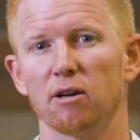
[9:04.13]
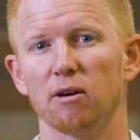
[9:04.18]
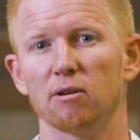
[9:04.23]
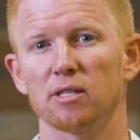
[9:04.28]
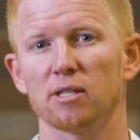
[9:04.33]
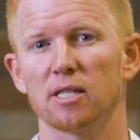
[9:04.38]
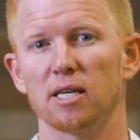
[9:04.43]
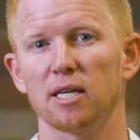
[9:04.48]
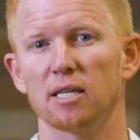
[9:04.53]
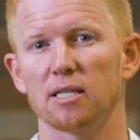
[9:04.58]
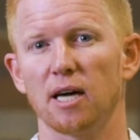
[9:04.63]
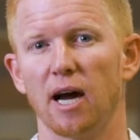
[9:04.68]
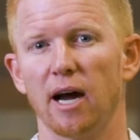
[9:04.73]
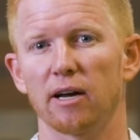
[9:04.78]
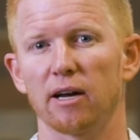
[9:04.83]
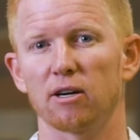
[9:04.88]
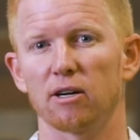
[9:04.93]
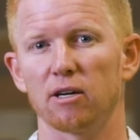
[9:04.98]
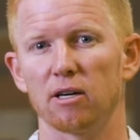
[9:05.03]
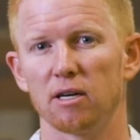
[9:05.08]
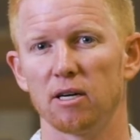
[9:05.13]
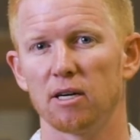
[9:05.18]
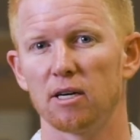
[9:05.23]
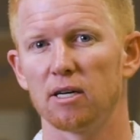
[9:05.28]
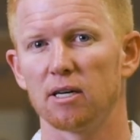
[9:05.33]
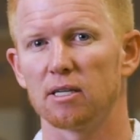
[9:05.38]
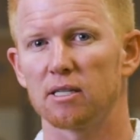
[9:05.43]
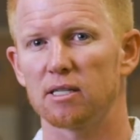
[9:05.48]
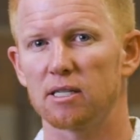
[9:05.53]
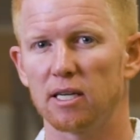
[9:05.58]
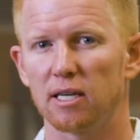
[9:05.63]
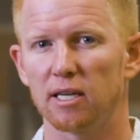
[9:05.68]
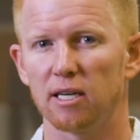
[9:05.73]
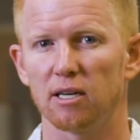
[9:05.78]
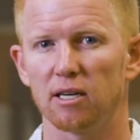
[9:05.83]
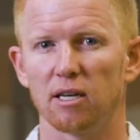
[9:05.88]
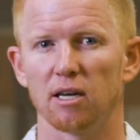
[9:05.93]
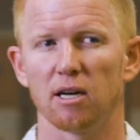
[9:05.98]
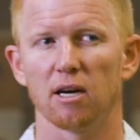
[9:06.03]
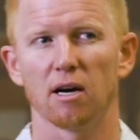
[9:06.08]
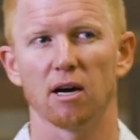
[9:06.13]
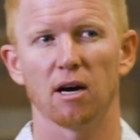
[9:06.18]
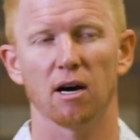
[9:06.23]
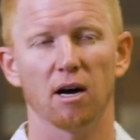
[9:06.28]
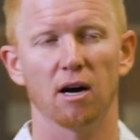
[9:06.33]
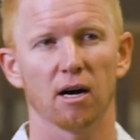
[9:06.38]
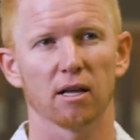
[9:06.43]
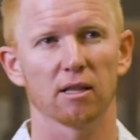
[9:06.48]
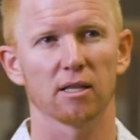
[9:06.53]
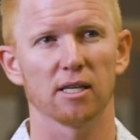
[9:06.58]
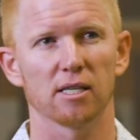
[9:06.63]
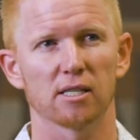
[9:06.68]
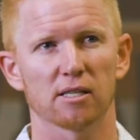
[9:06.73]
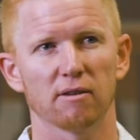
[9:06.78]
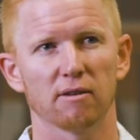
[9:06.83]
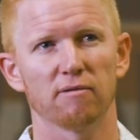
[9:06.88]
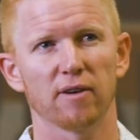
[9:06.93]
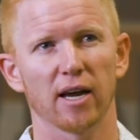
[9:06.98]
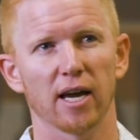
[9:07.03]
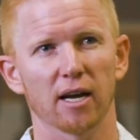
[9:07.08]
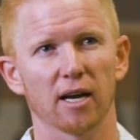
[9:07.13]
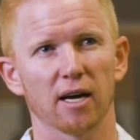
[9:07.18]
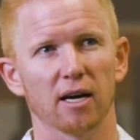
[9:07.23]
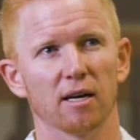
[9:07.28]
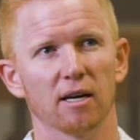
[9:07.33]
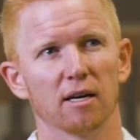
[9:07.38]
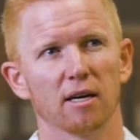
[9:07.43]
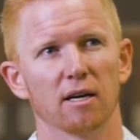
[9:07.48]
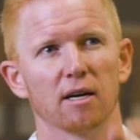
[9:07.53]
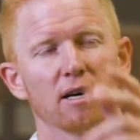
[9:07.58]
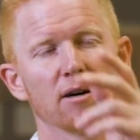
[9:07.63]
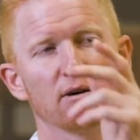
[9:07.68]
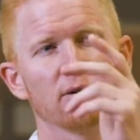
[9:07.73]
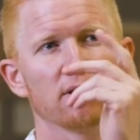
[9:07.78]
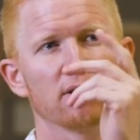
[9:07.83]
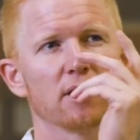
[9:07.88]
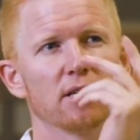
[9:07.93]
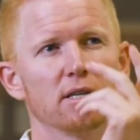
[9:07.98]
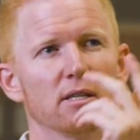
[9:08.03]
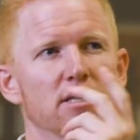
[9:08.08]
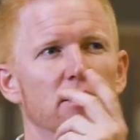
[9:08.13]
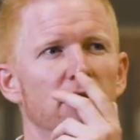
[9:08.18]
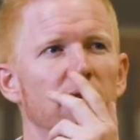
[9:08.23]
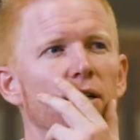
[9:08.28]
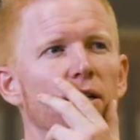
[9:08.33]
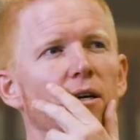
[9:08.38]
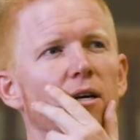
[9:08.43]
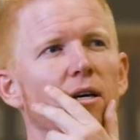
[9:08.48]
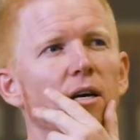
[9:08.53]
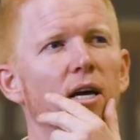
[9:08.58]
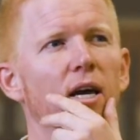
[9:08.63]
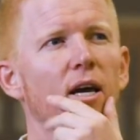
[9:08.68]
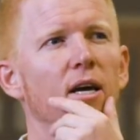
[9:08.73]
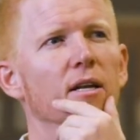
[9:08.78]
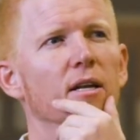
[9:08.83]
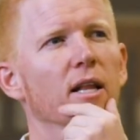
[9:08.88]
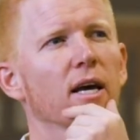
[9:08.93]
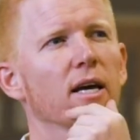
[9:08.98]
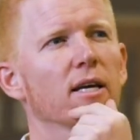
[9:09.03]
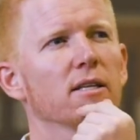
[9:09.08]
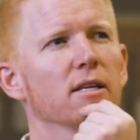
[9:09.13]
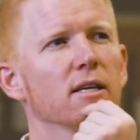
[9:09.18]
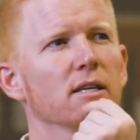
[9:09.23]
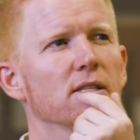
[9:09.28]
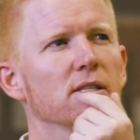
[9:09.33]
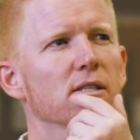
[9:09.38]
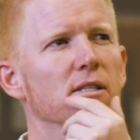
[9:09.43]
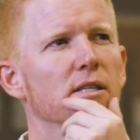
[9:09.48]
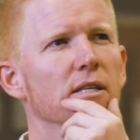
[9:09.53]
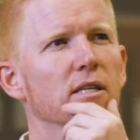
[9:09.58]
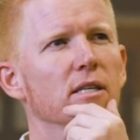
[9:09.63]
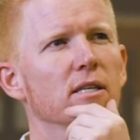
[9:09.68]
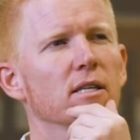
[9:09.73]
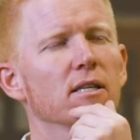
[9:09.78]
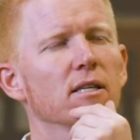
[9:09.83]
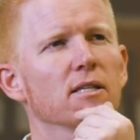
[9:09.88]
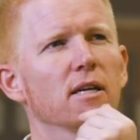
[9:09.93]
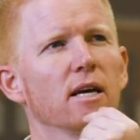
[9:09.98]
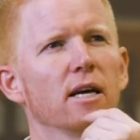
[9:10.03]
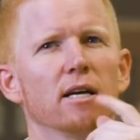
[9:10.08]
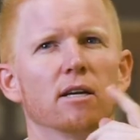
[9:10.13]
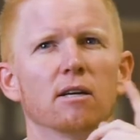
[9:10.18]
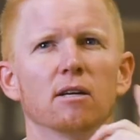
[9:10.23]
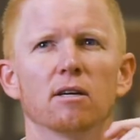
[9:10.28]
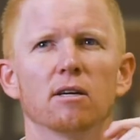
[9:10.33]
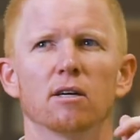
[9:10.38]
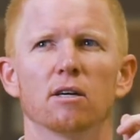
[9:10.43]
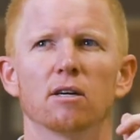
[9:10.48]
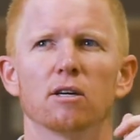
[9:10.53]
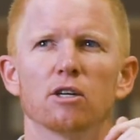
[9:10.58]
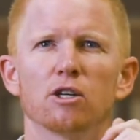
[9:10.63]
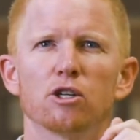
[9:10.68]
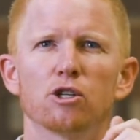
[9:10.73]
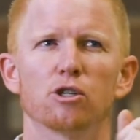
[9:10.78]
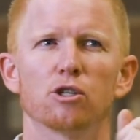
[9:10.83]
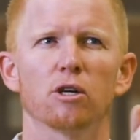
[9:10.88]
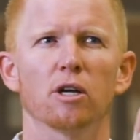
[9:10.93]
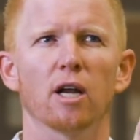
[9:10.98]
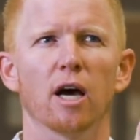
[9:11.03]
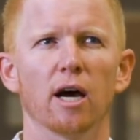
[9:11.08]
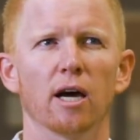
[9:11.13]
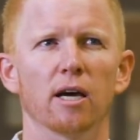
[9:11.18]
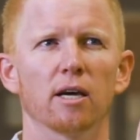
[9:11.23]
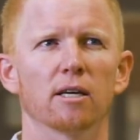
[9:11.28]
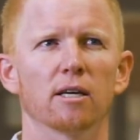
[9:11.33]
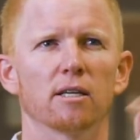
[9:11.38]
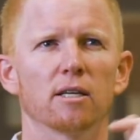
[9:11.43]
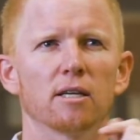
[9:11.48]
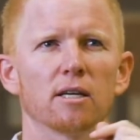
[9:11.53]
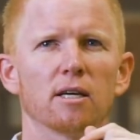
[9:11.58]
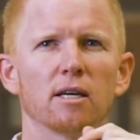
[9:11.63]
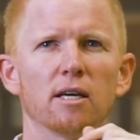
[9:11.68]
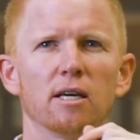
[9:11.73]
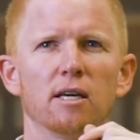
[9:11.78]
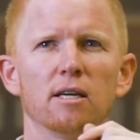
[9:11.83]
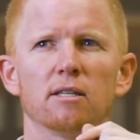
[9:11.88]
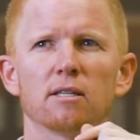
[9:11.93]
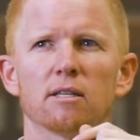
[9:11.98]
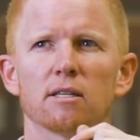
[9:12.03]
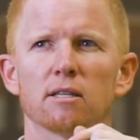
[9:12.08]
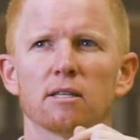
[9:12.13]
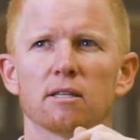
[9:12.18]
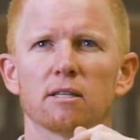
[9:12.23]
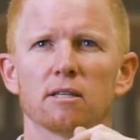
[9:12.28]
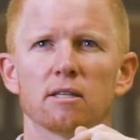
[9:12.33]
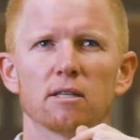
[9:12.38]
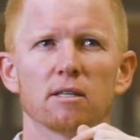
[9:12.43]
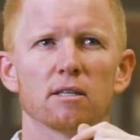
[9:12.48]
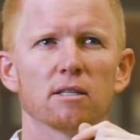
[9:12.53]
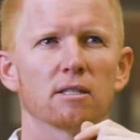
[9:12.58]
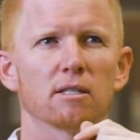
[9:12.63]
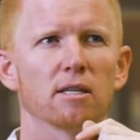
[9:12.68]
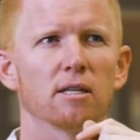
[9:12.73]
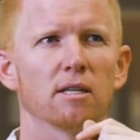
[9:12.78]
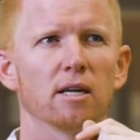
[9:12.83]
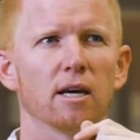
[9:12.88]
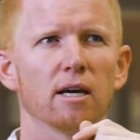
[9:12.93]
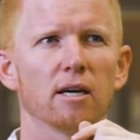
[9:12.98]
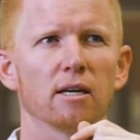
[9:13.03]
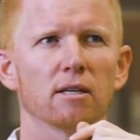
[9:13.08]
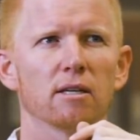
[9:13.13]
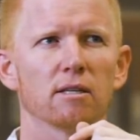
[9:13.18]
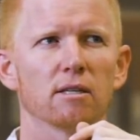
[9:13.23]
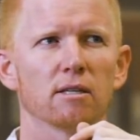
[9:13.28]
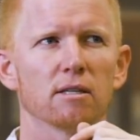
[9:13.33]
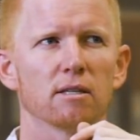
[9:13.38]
you don't see a tiger sitting on the savanna with his hand like this saying, should I eat today?